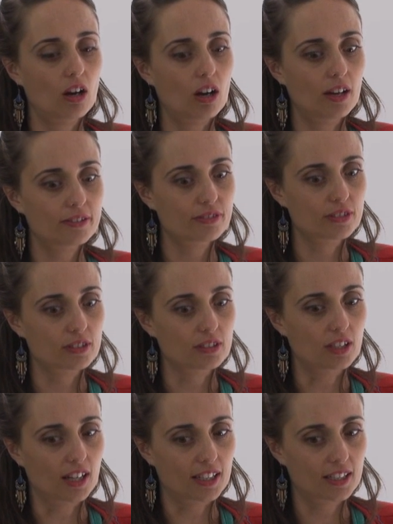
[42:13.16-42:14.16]
I feel
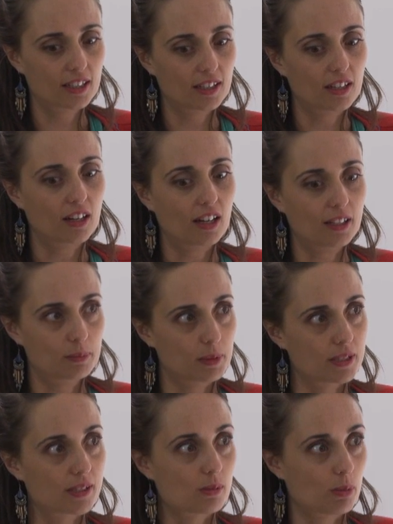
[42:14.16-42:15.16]
like I'd
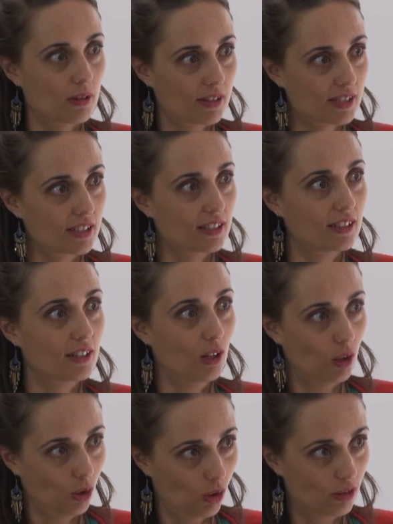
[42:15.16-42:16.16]
been suppressing
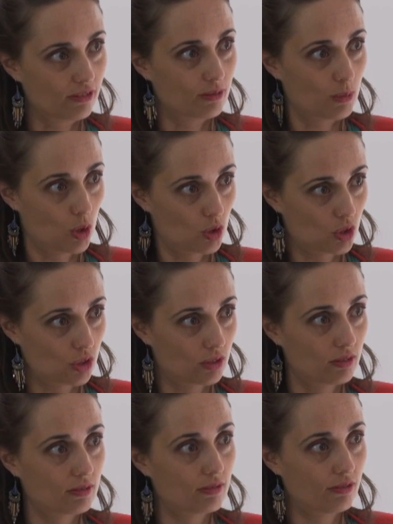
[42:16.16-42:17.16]
a lot of
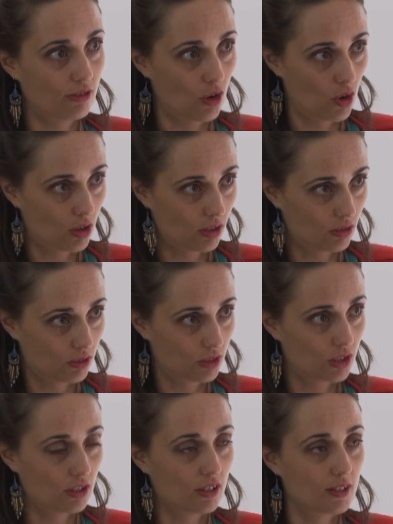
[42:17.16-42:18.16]
emotion for a long
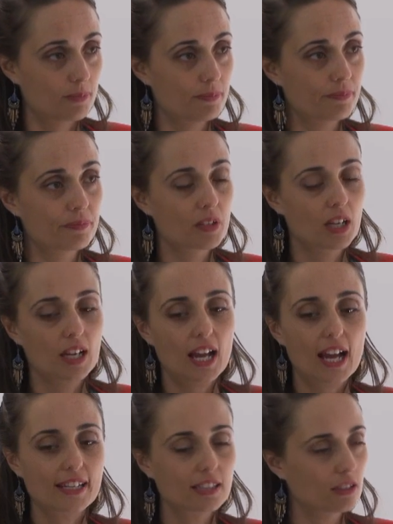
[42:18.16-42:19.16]
time.
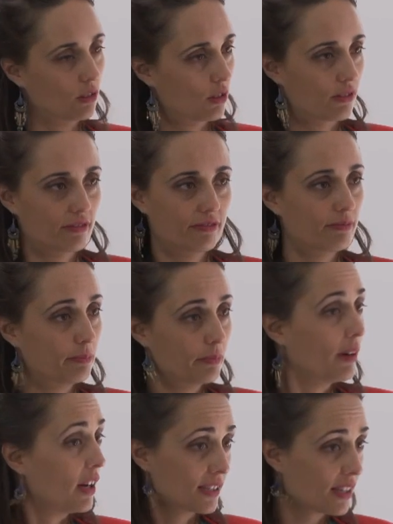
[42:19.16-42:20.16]
And a lot of
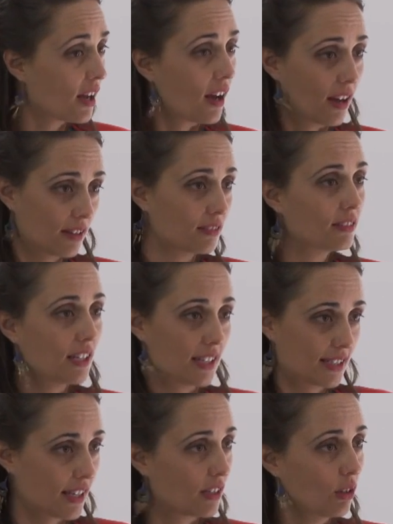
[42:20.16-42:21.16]
us are
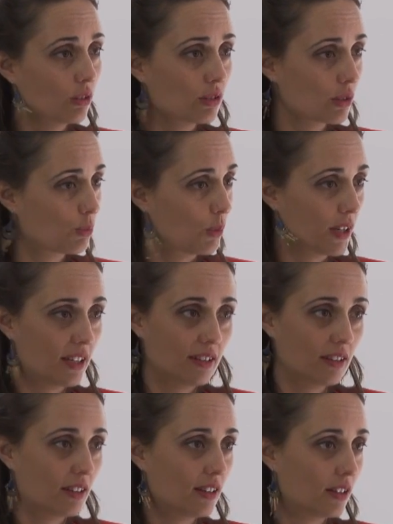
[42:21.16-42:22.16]
as adults.
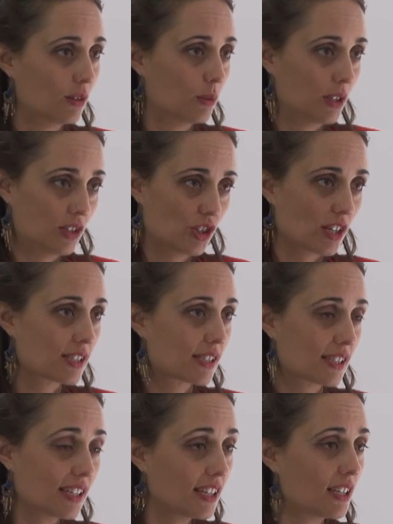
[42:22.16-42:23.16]
We're
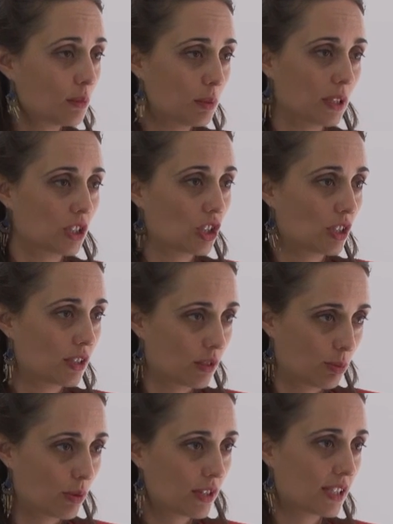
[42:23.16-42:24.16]
just seeking pleasure,
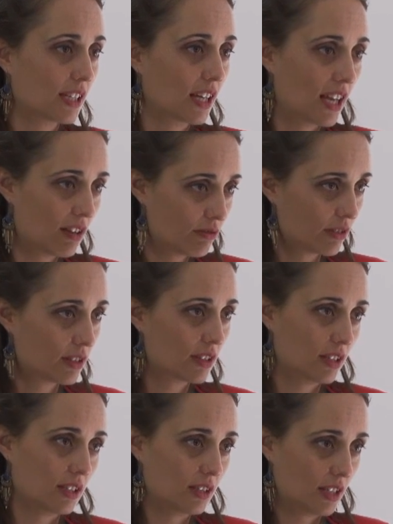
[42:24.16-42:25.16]
suppressing
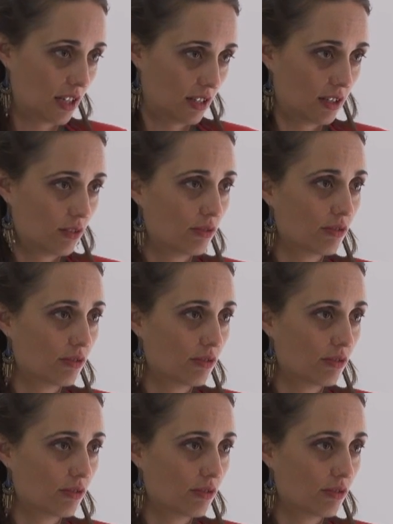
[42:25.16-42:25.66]
everything negative.